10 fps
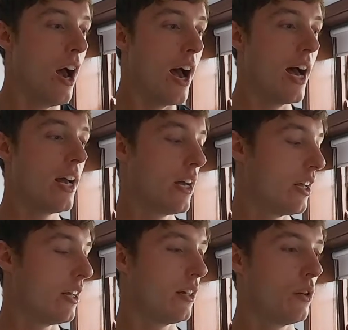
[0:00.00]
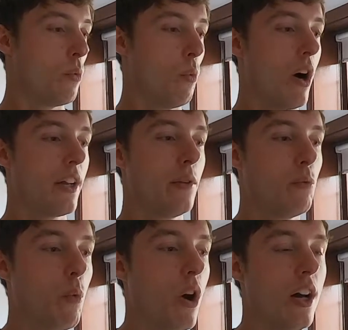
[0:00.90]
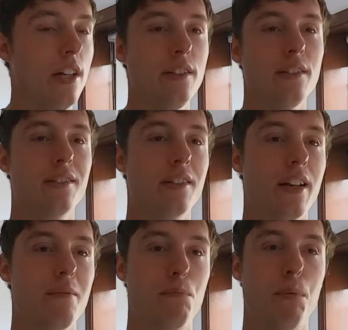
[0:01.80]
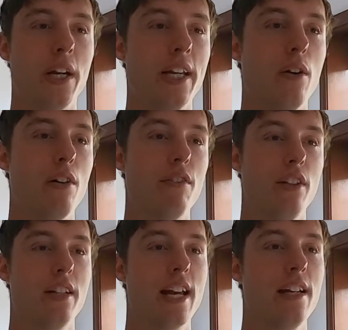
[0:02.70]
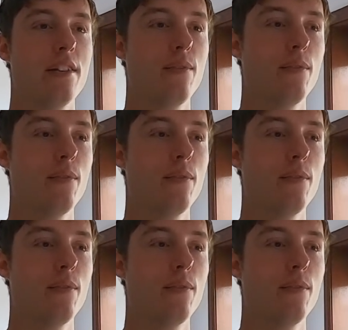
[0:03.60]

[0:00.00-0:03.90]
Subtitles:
1&1, pretty awful again.